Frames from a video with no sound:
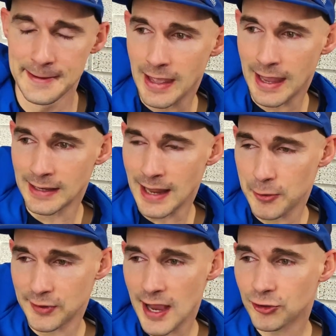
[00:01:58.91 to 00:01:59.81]
And I
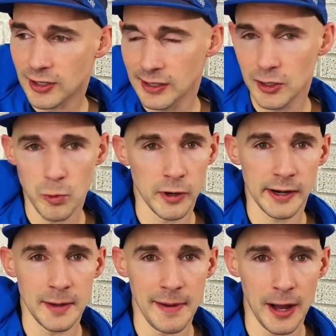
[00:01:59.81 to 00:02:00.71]
was actually a little
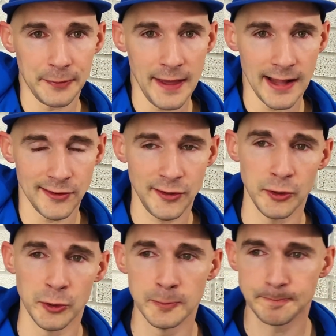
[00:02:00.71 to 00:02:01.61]
worried about that
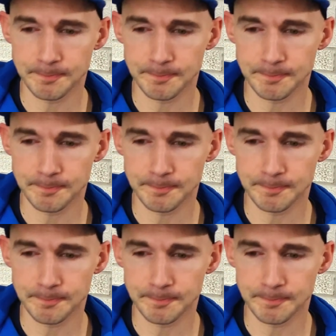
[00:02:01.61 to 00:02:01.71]
too.